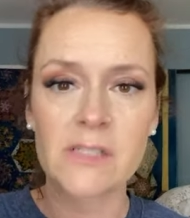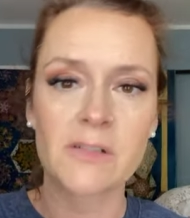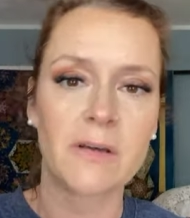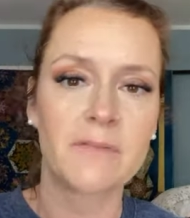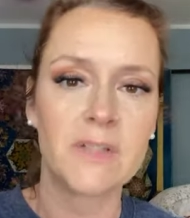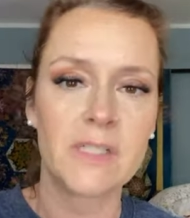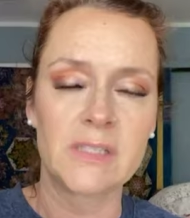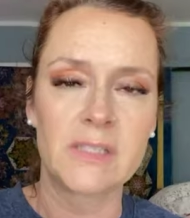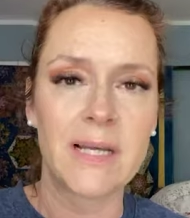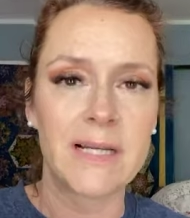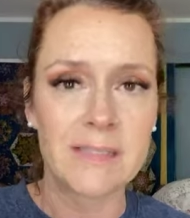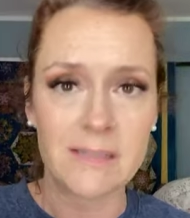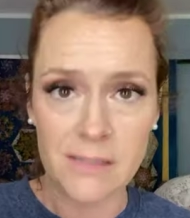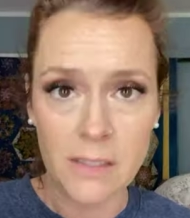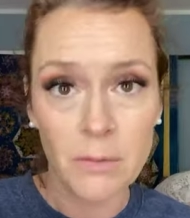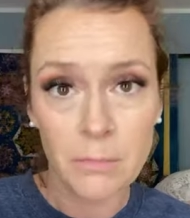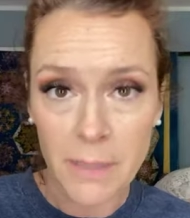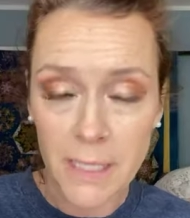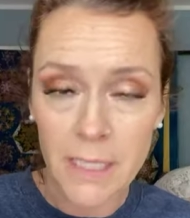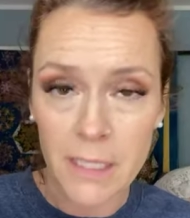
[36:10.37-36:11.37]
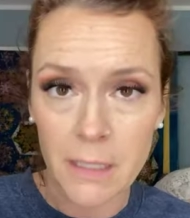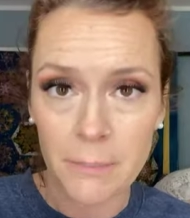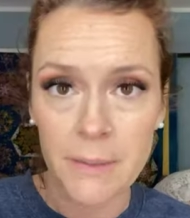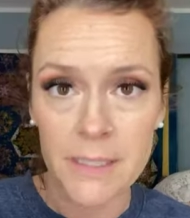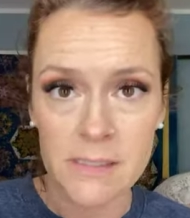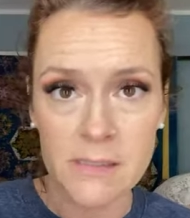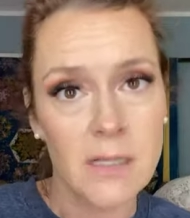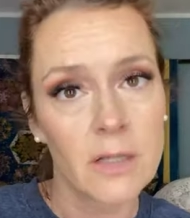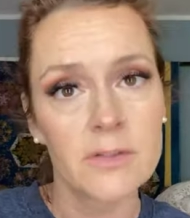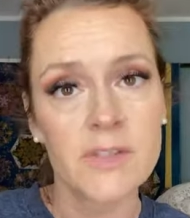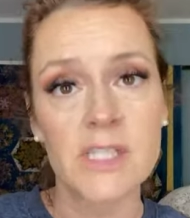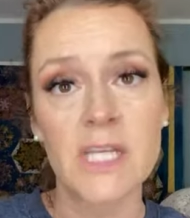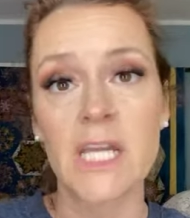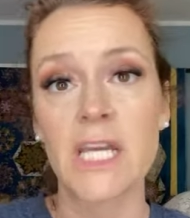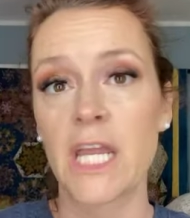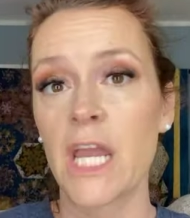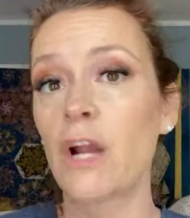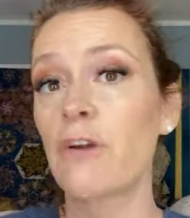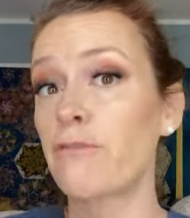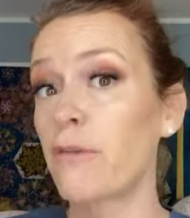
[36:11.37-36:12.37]
Obviously, I sell makeup, I sell
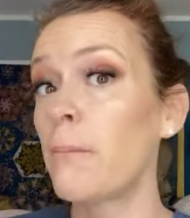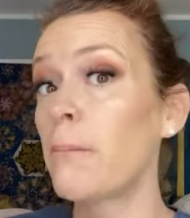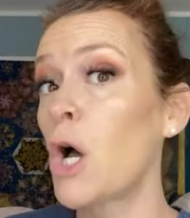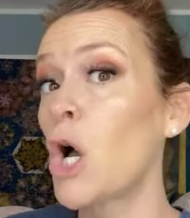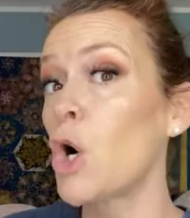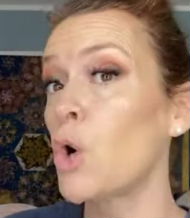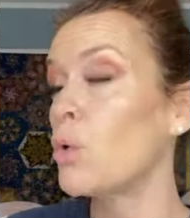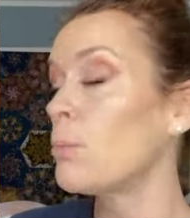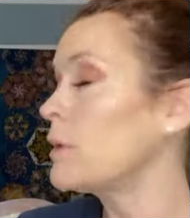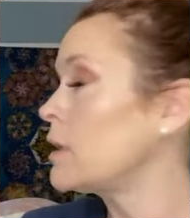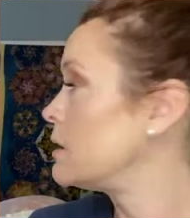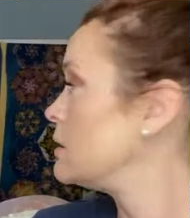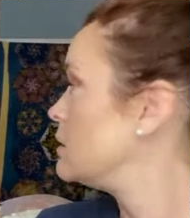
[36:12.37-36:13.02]
skincare from home.